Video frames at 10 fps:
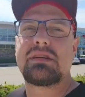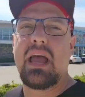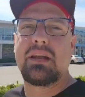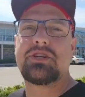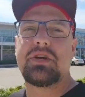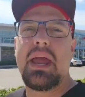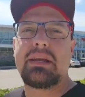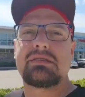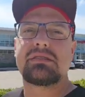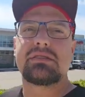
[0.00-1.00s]
and
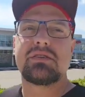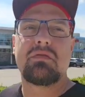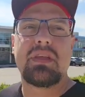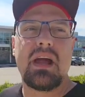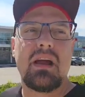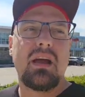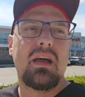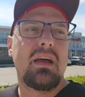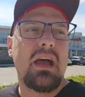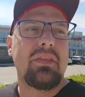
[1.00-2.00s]
Shakes is over there.
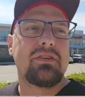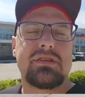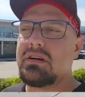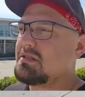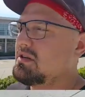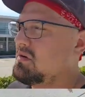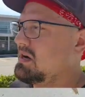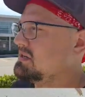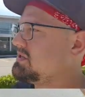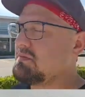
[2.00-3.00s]
And there's also a